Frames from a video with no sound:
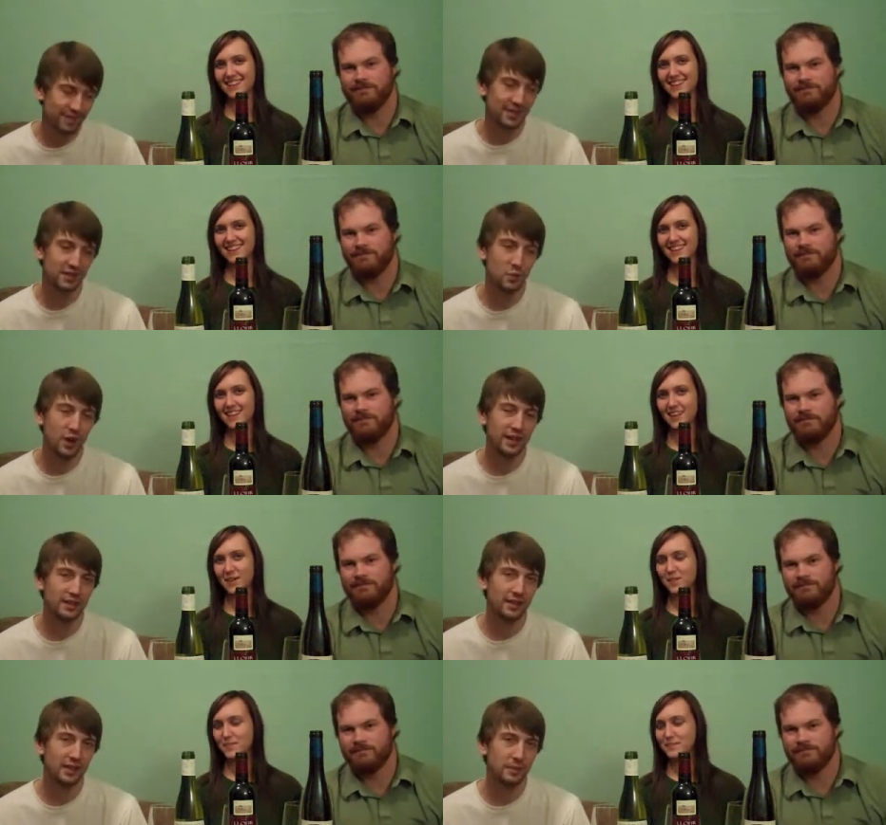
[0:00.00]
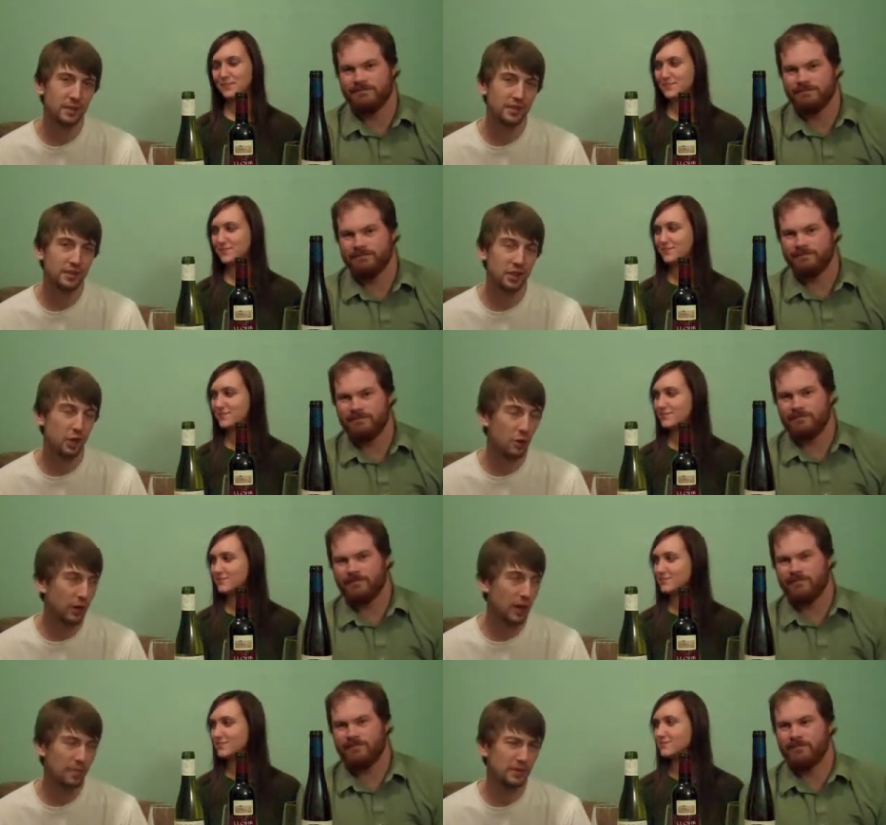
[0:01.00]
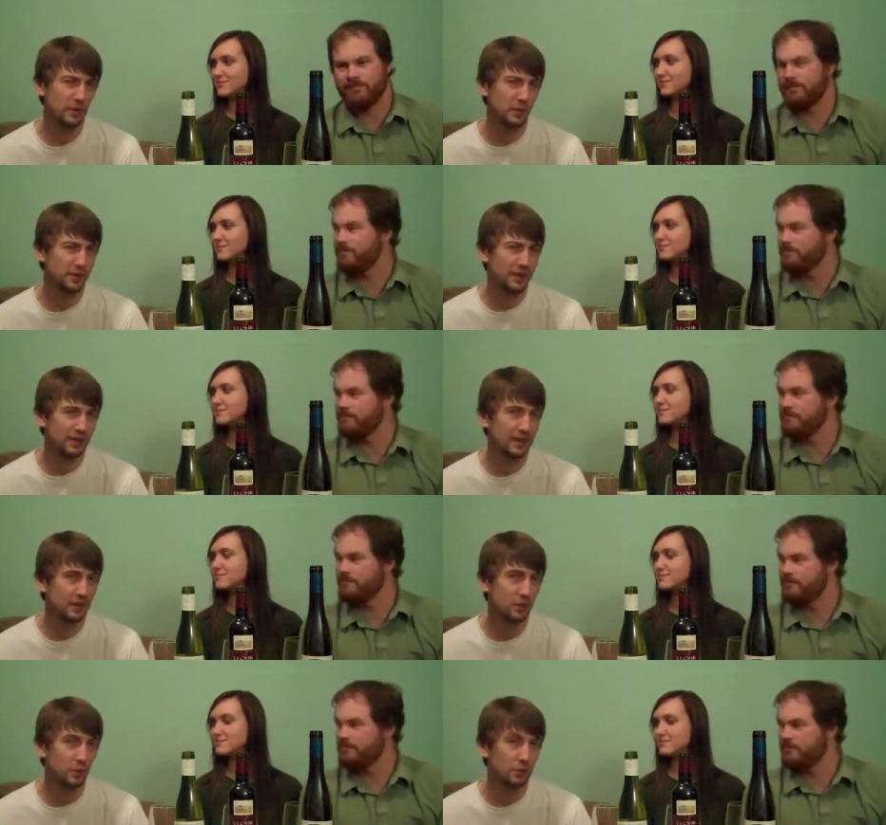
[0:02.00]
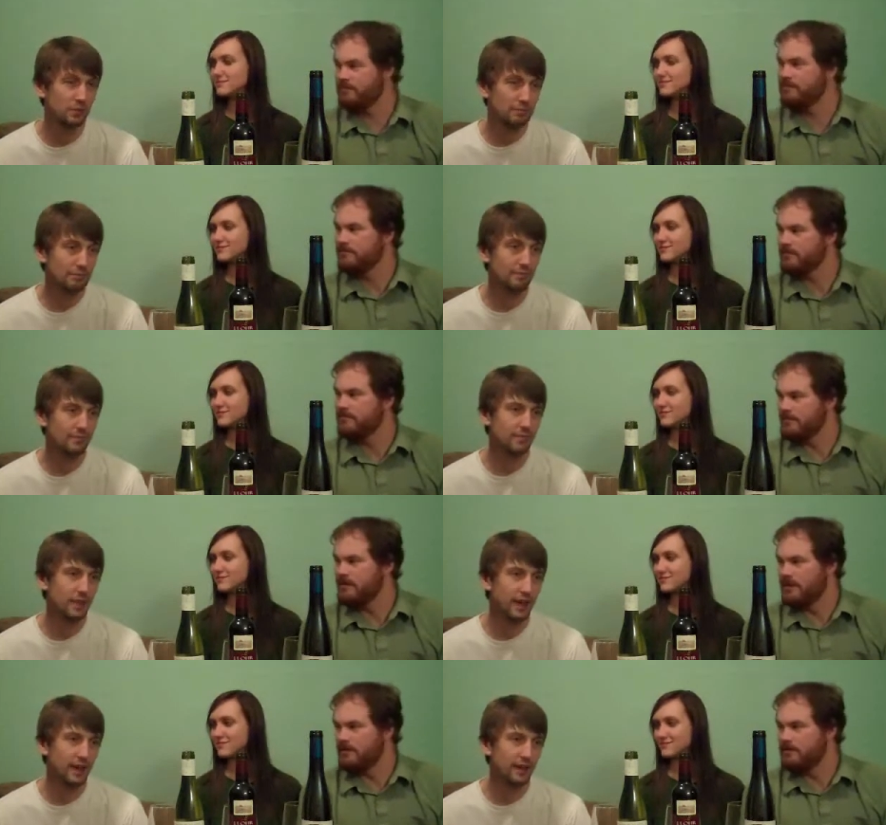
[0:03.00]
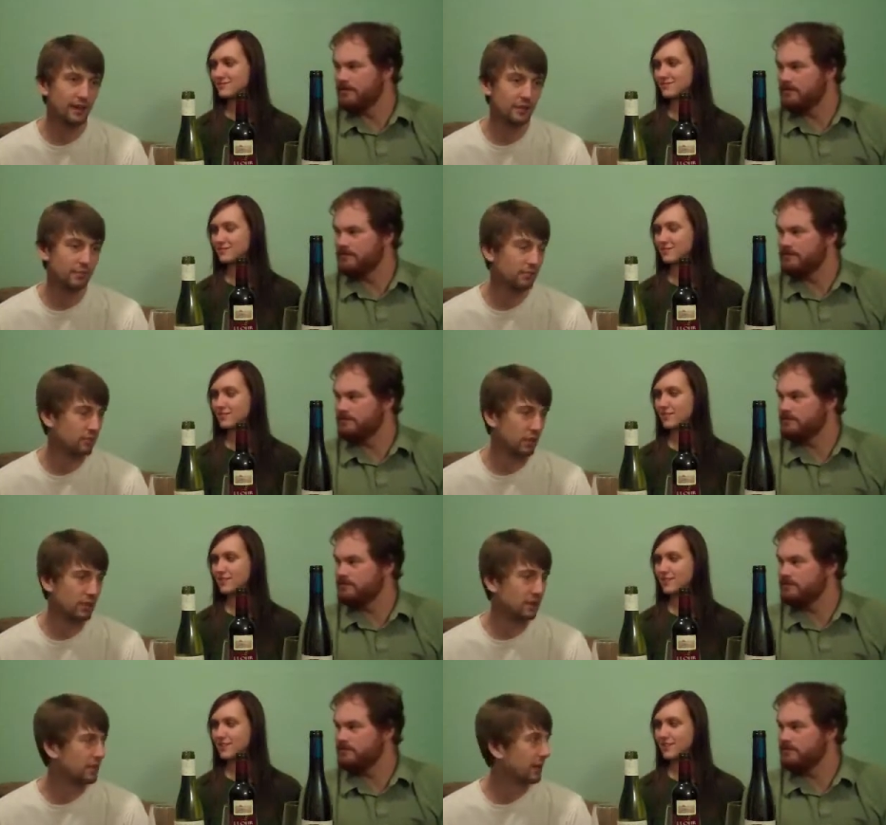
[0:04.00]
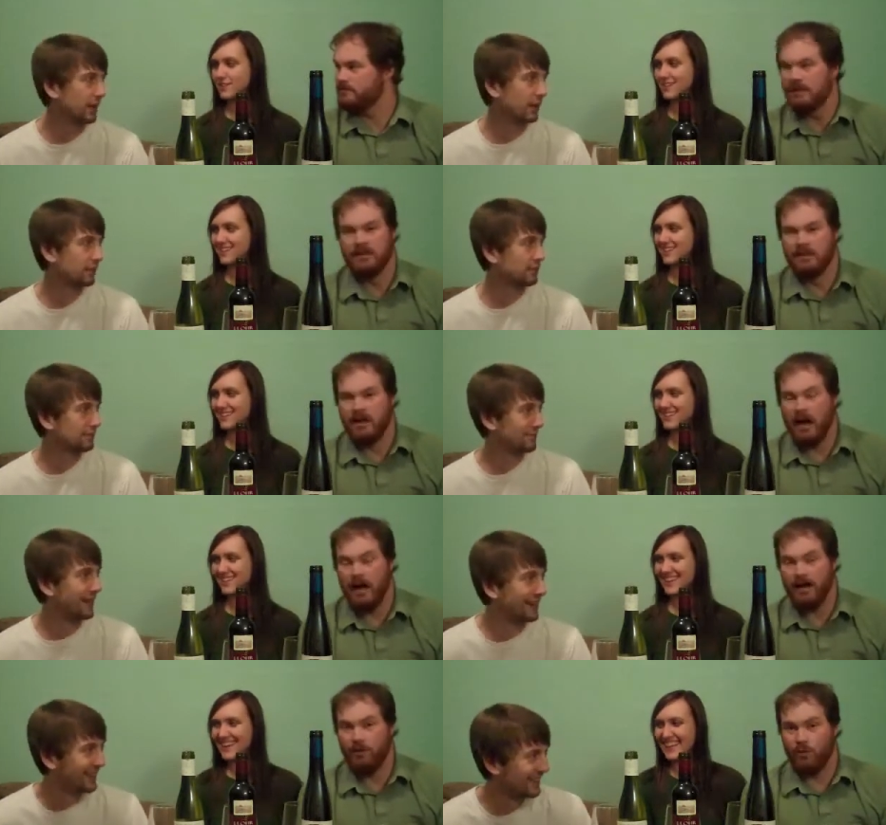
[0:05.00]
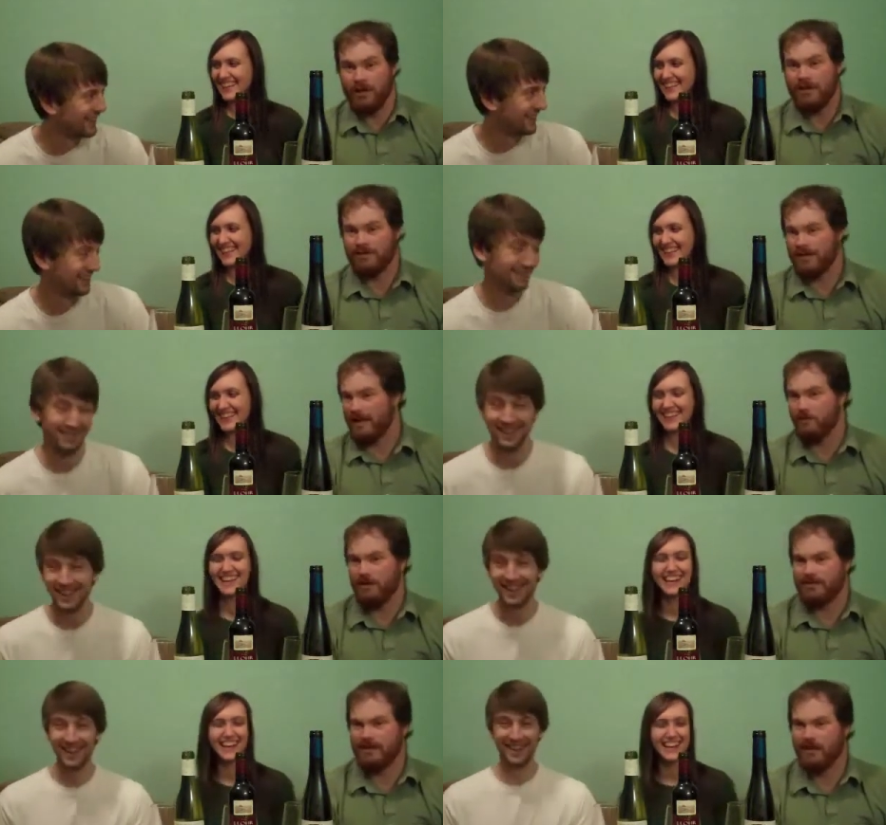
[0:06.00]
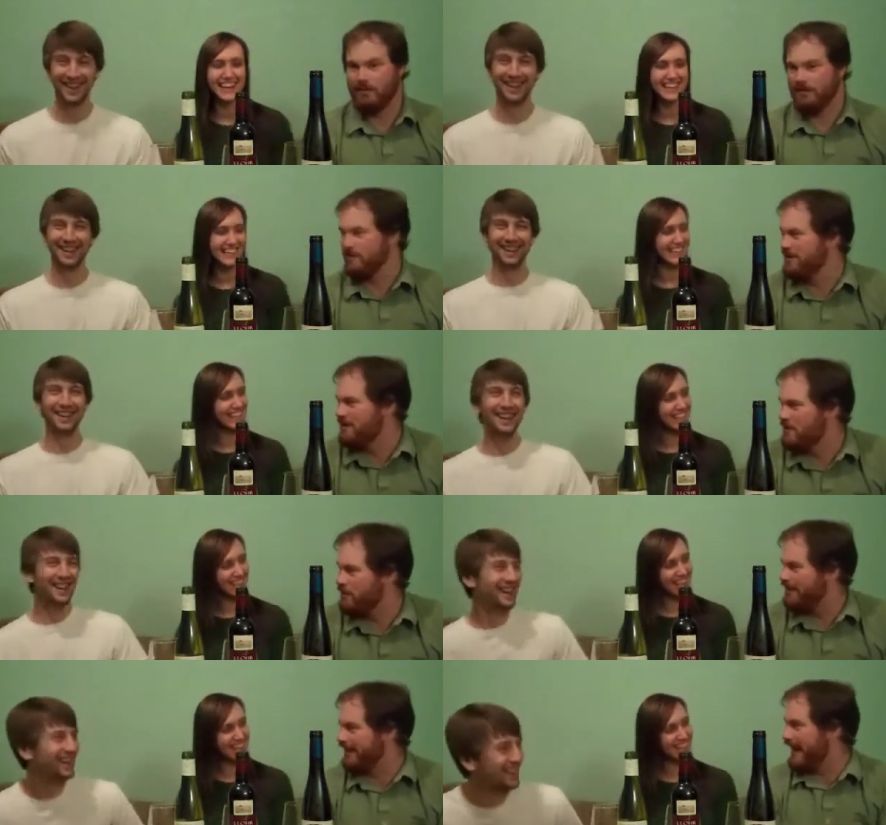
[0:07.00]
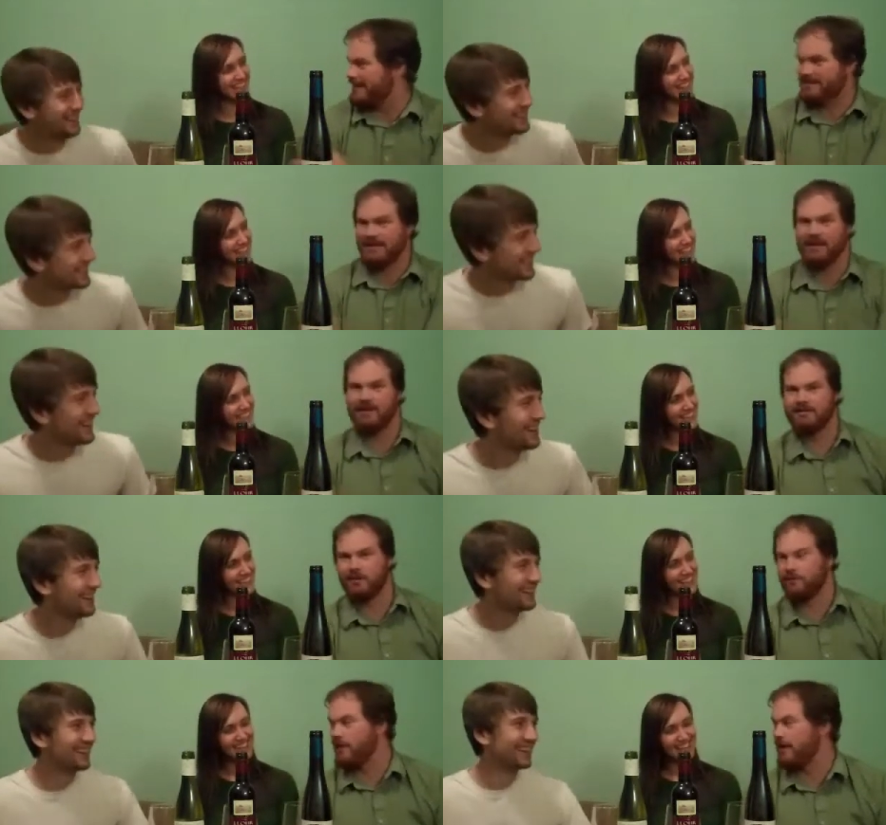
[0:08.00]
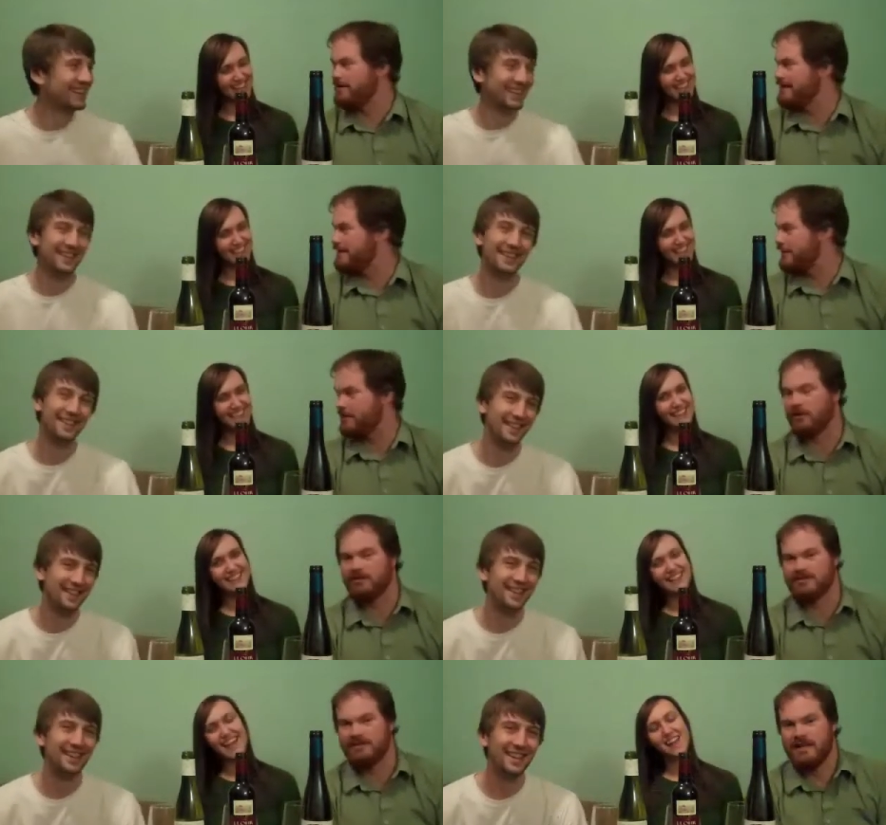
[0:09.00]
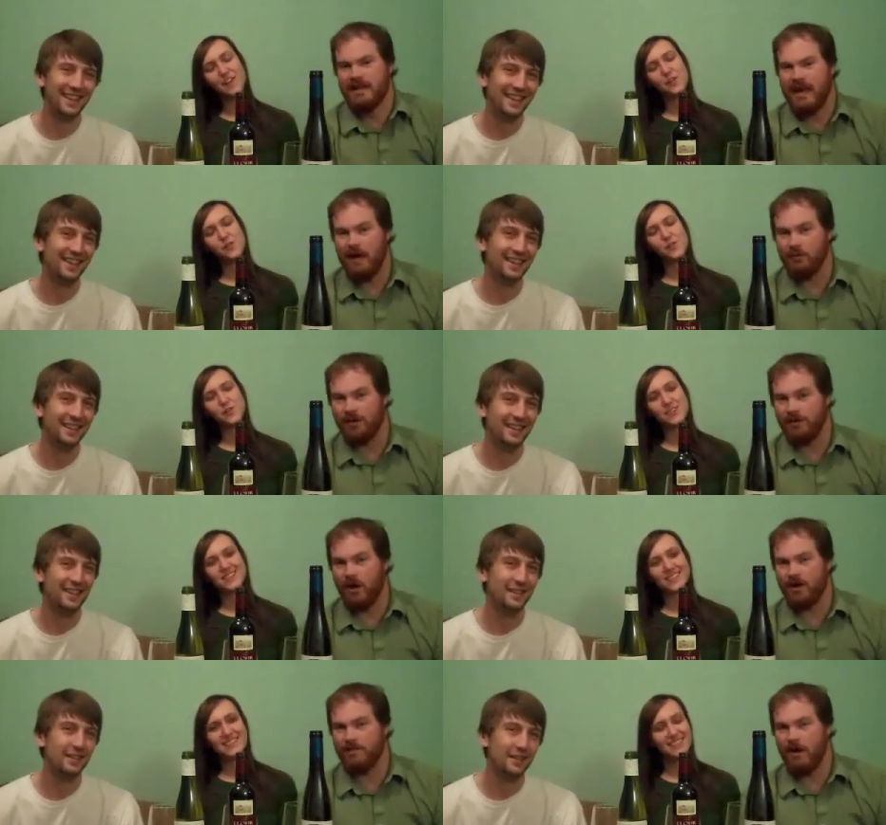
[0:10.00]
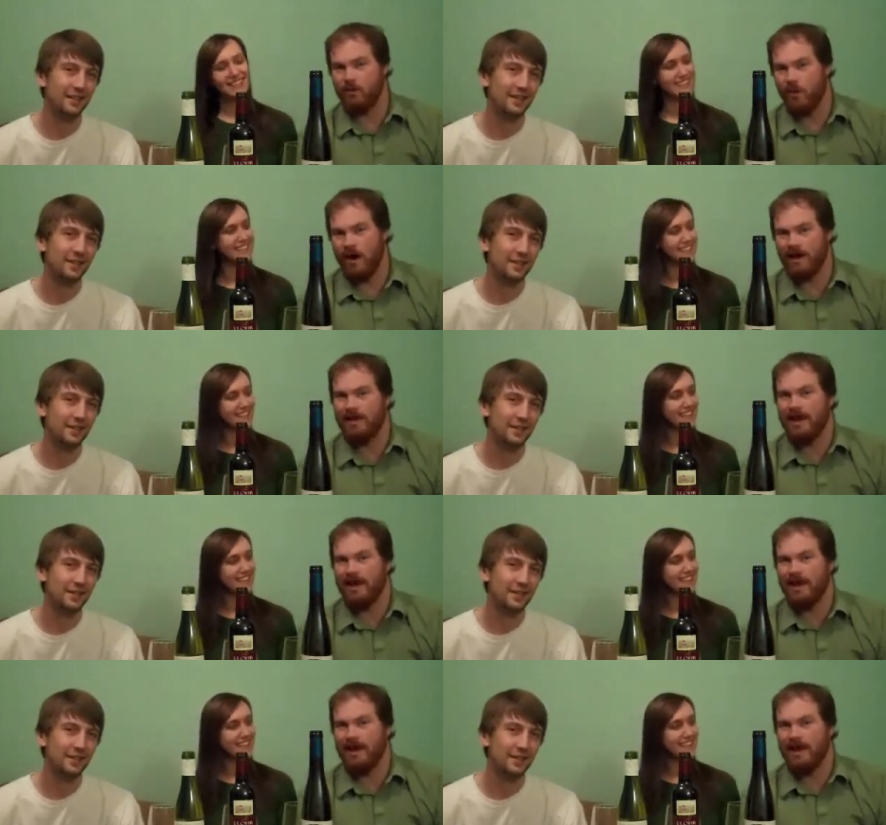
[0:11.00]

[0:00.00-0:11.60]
Speaker 1: This is the Wine and Serious Business Show, episode 62. And what are we doing today?
Speaker 2: Uh, we're here today with, uh, with, with a guest, uh, good friend Cesia Kearns, and we're going to talk about wine